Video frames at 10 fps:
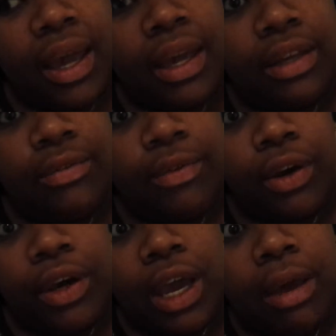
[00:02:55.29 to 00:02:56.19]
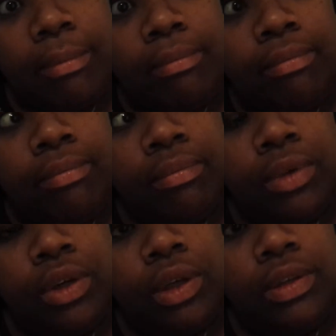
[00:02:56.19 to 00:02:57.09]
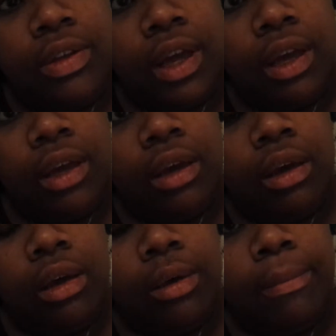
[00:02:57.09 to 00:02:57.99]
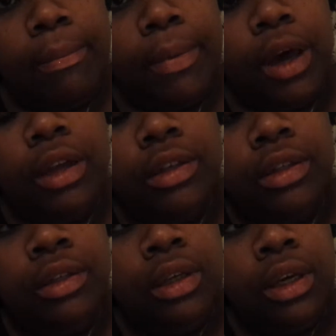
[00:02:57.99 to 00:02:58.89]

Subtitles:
I guess, fair game, you could say. But